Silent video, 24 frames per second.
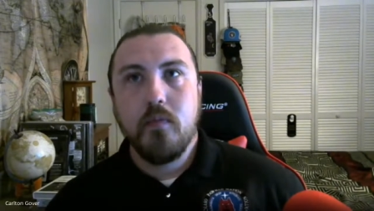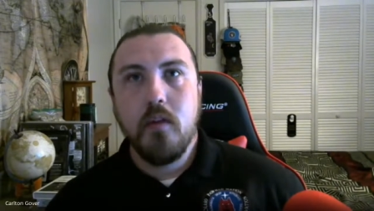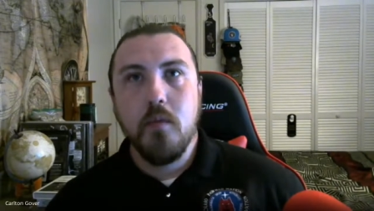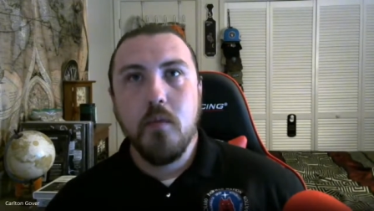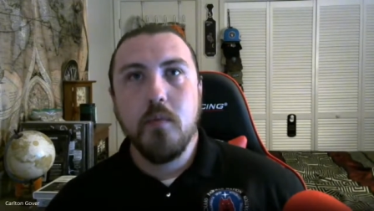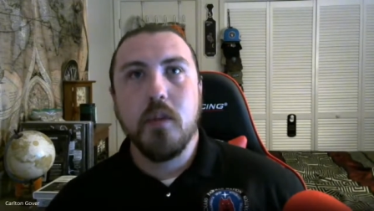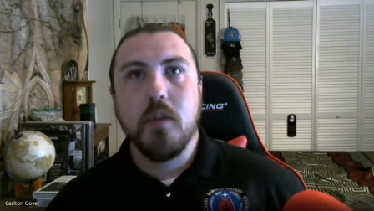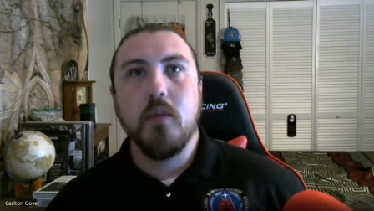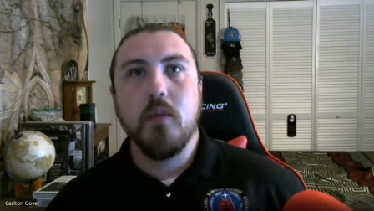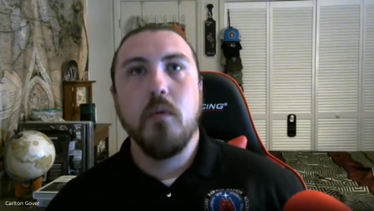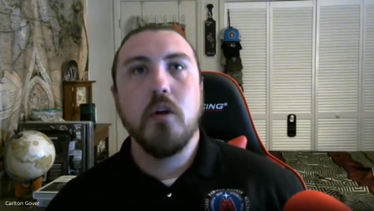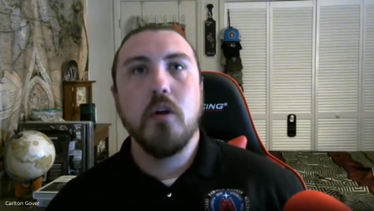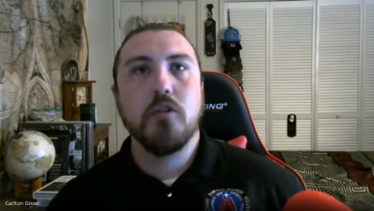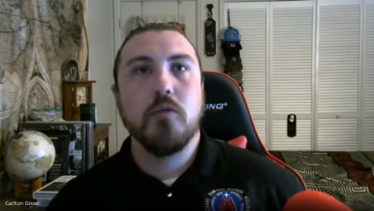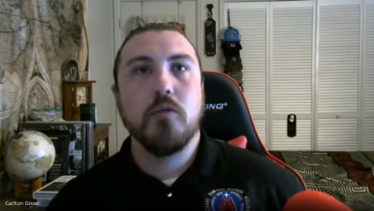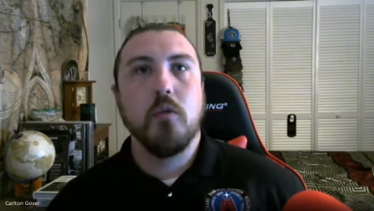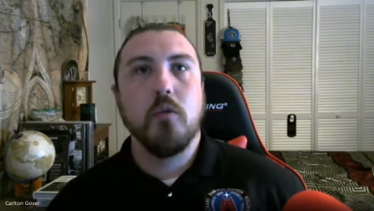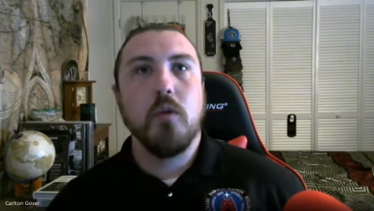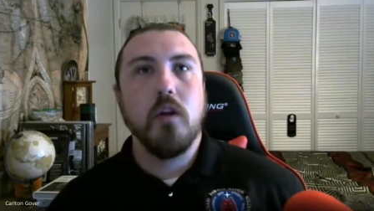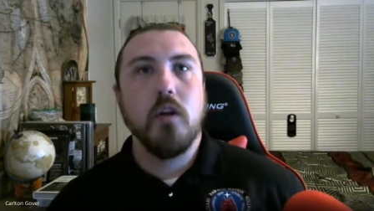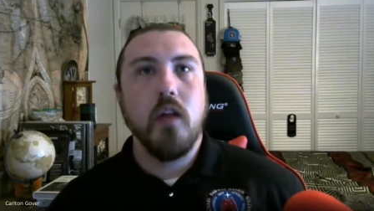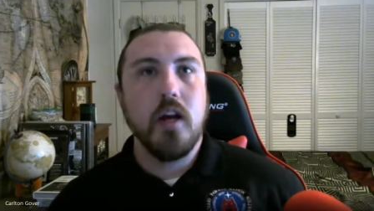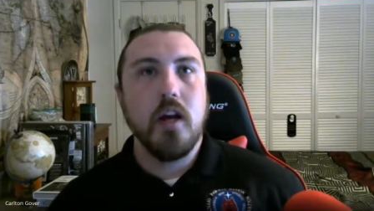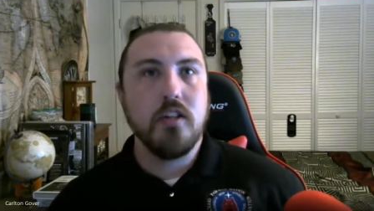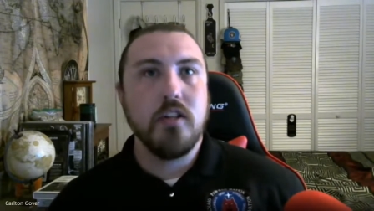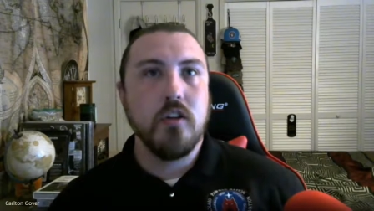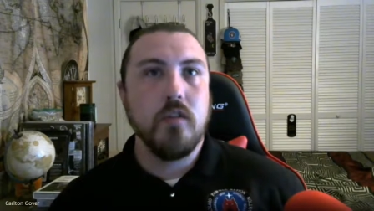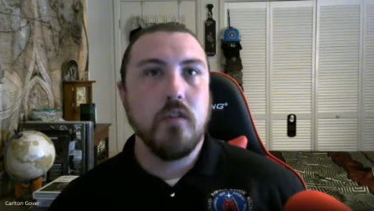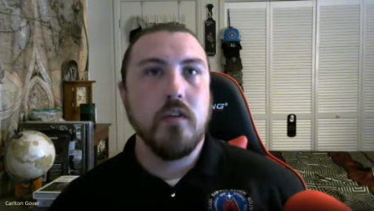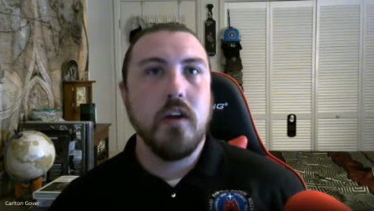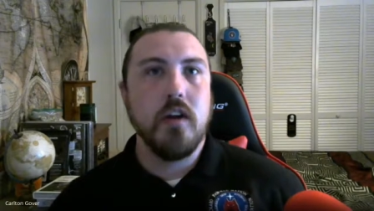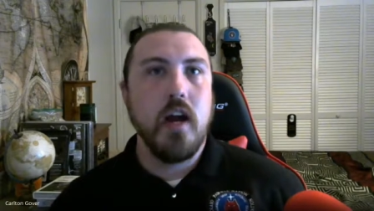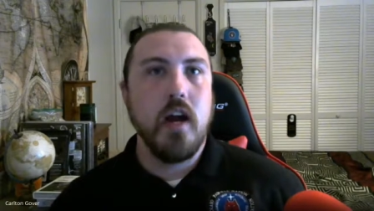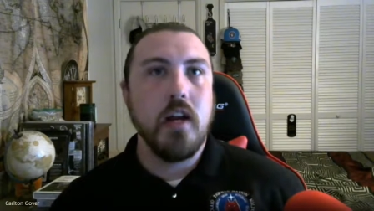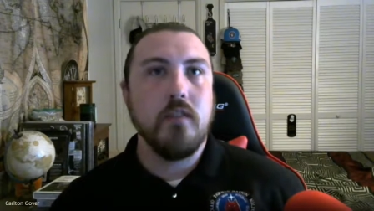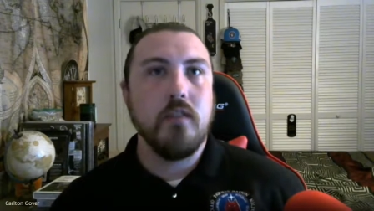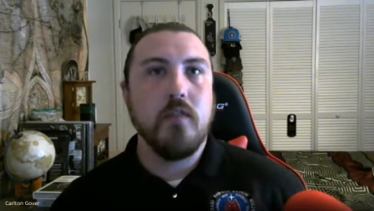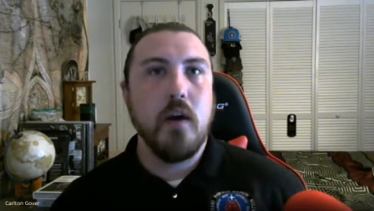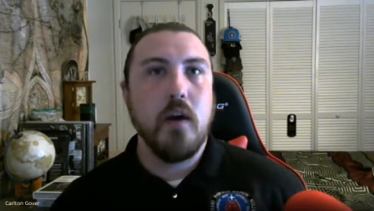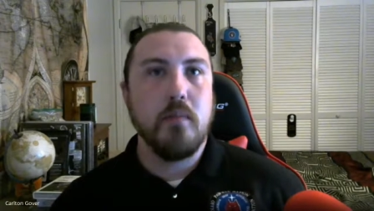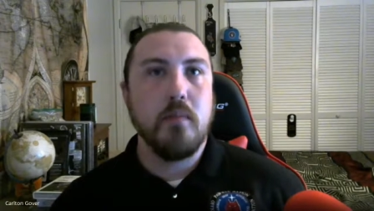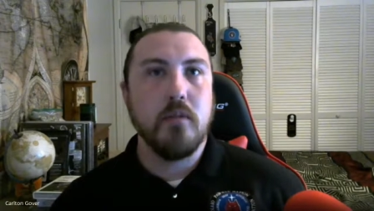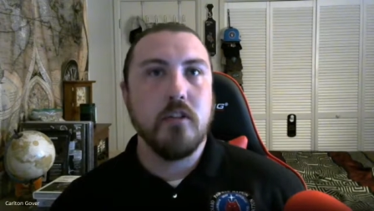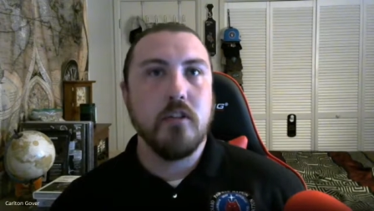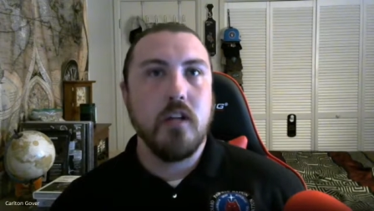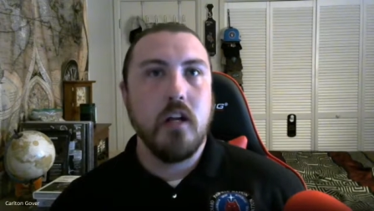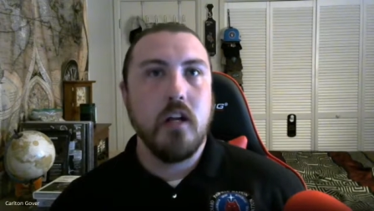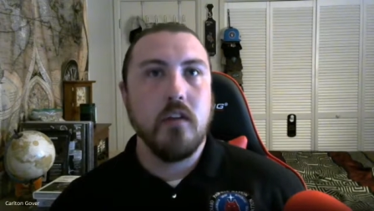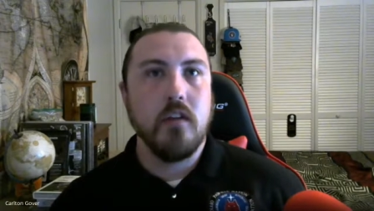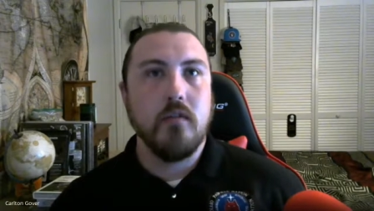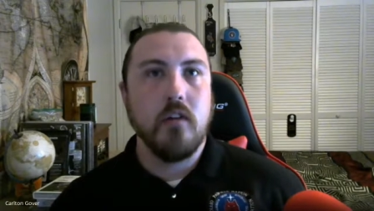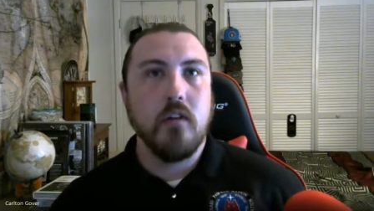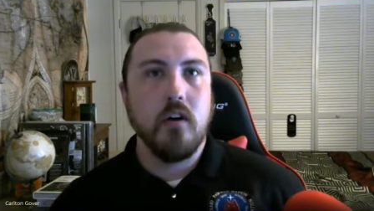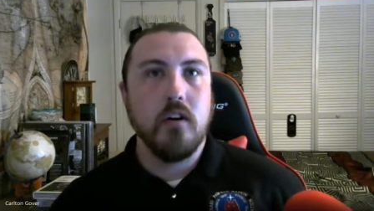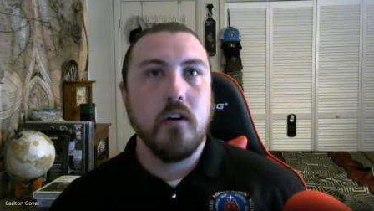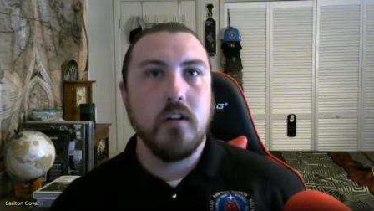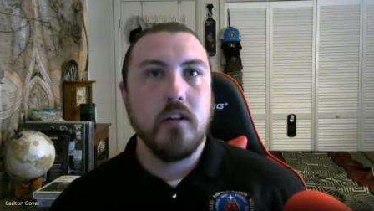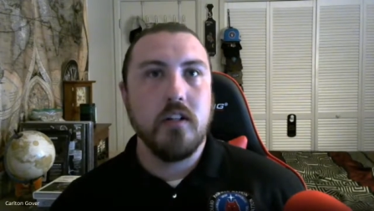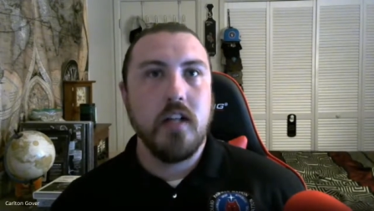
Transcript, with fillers: But then once we realized over 95% of our